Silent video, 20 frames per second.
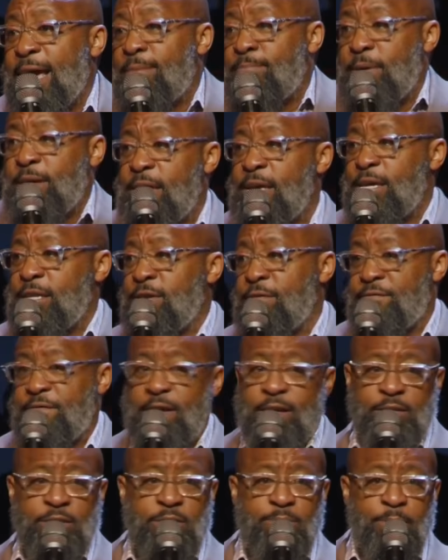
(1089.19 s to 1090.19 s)
me, he
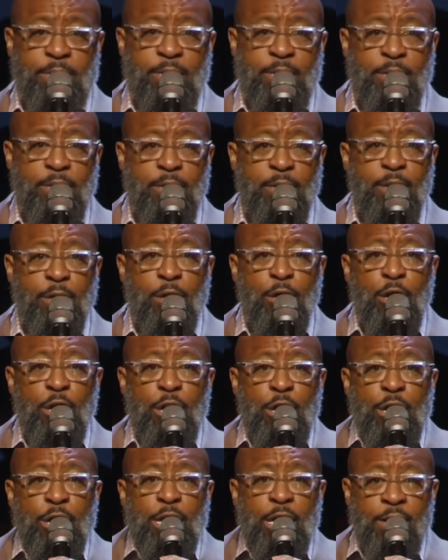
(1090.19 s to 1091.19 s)
defends me.
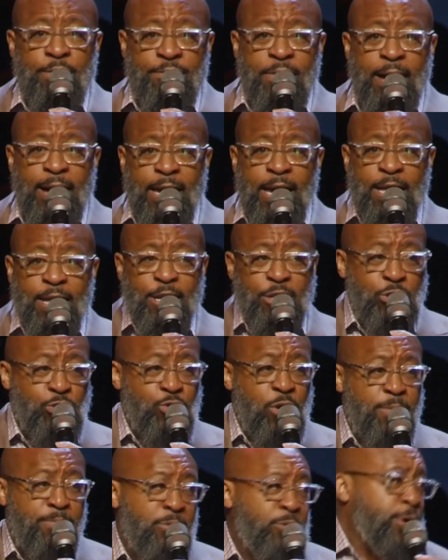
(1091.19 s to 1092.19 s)
If I get in
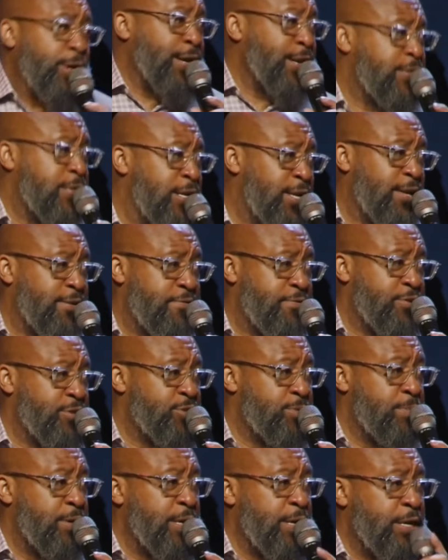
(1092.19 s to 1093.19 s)
trouble, he
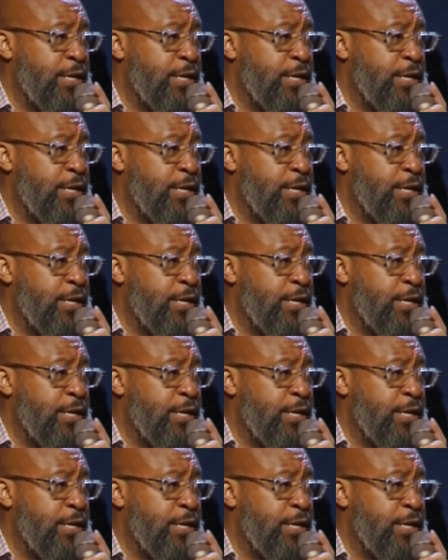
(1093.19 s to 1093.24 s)
delivers me.